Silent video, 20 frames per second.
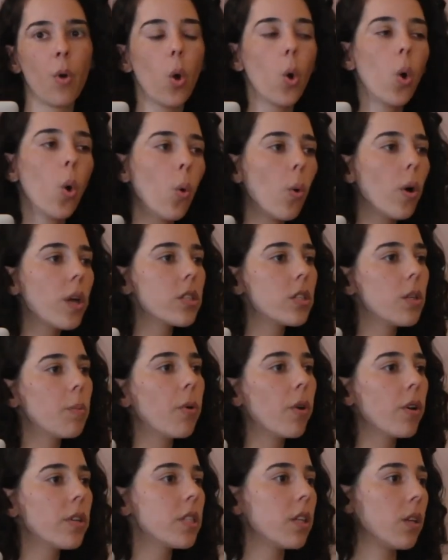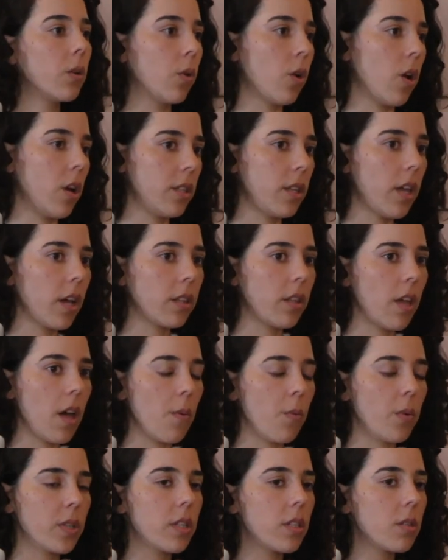Who was the person who contacted
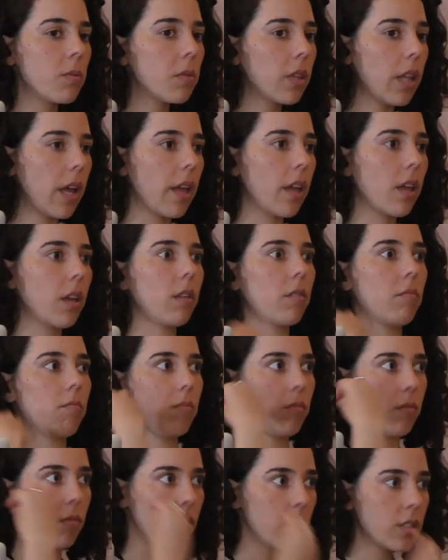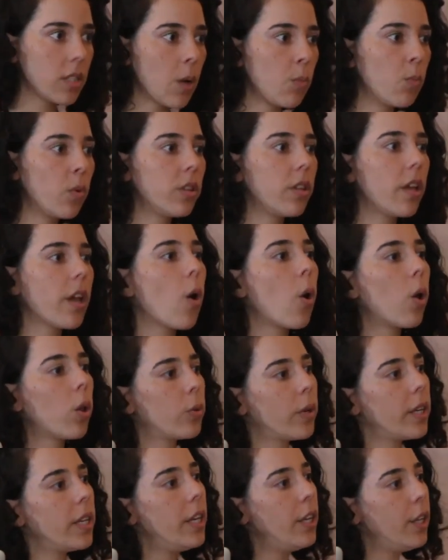them? Was it like someone they
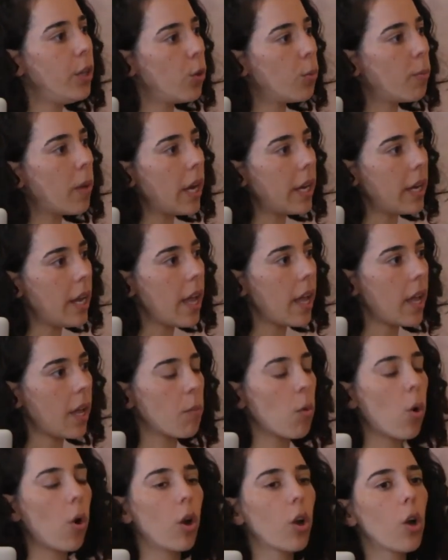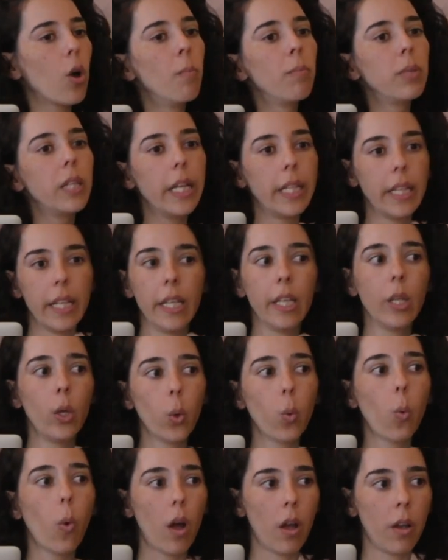already knew by name or a completely
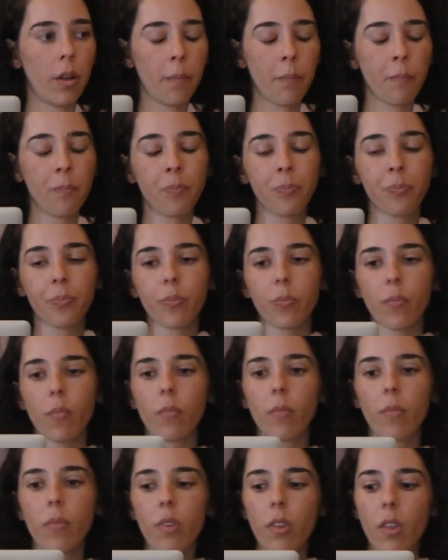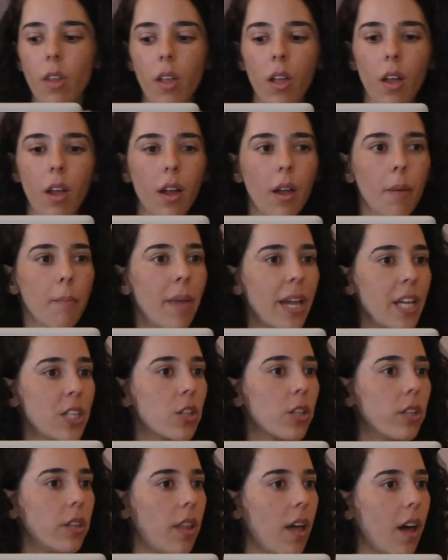new one?
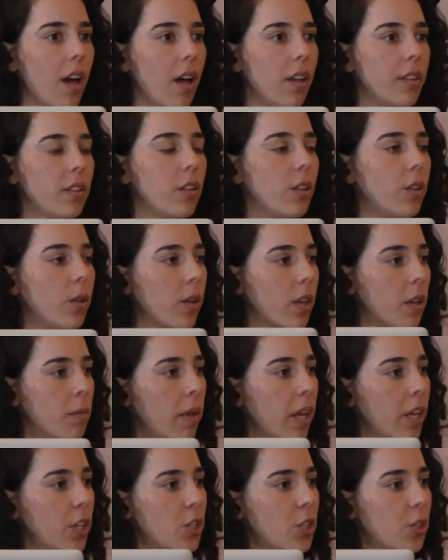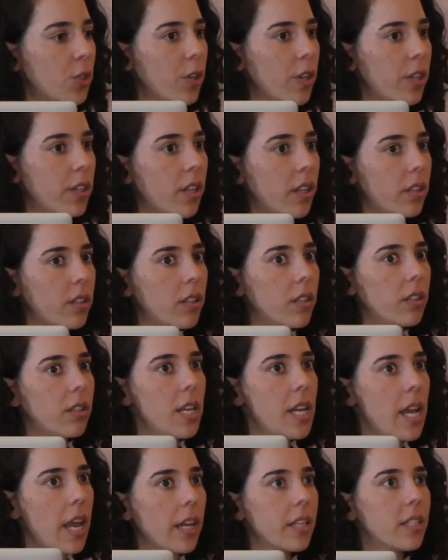Based on that, you can make sure that the
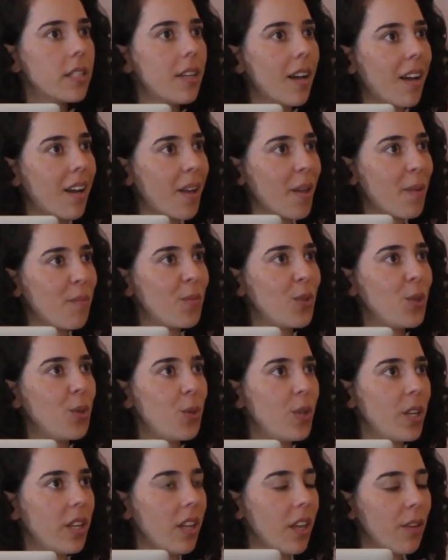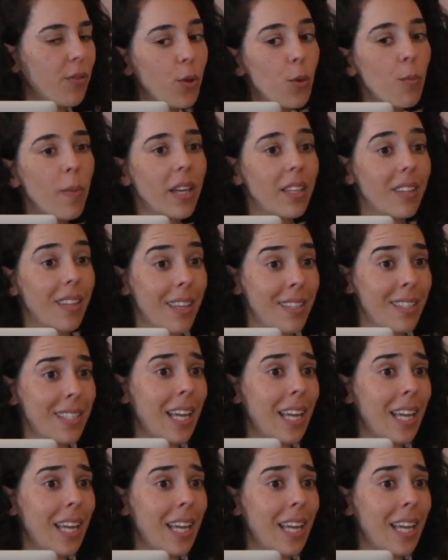next time, if you make this